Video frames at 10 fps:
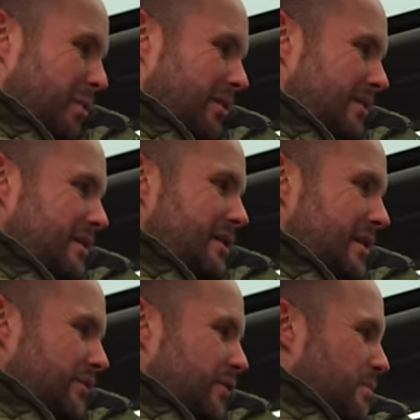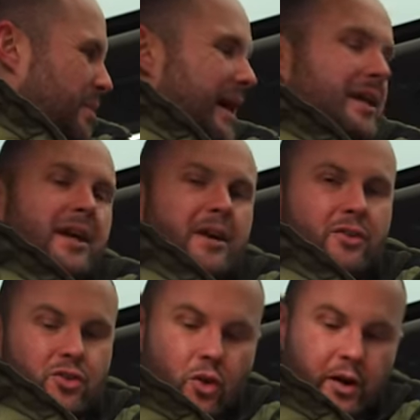but if you're back here
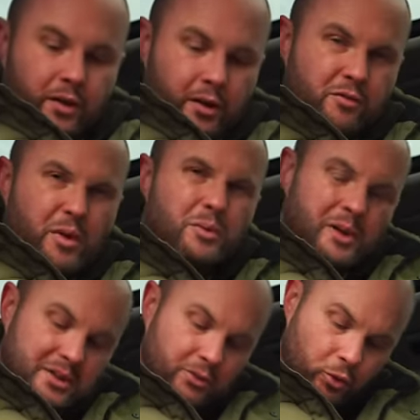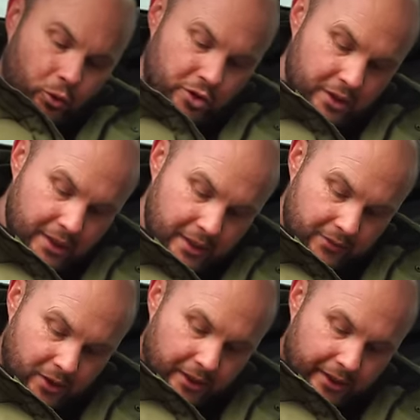enjoying life what, what's the rush you've
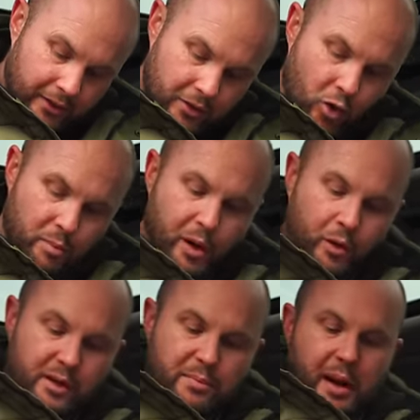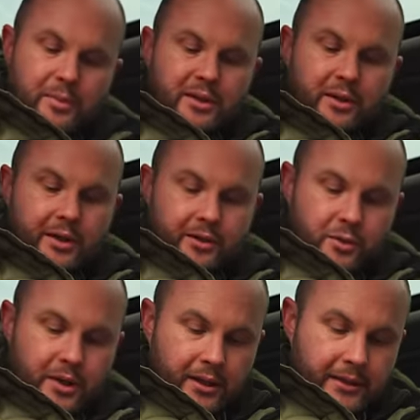got a little cup holder that pops out here as
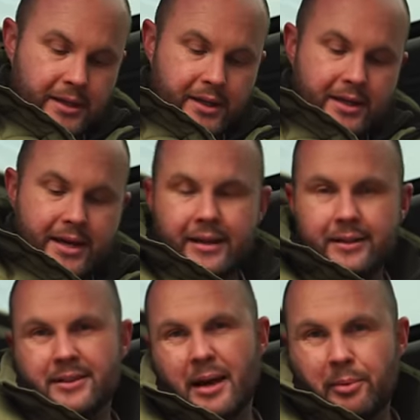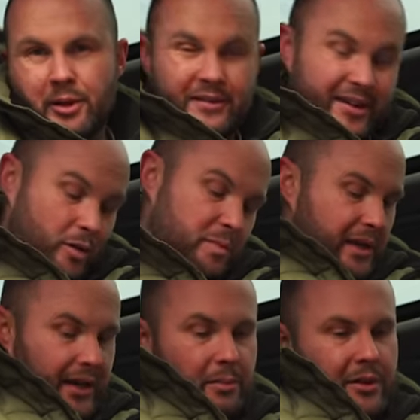well yeah the damping on that could be a
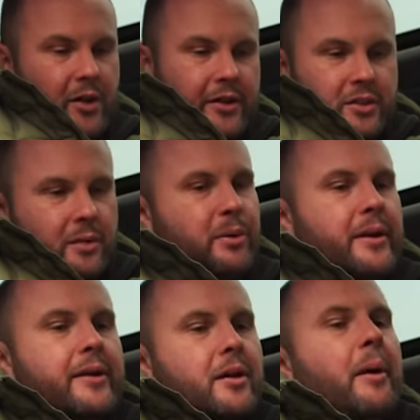little bit nicer but like come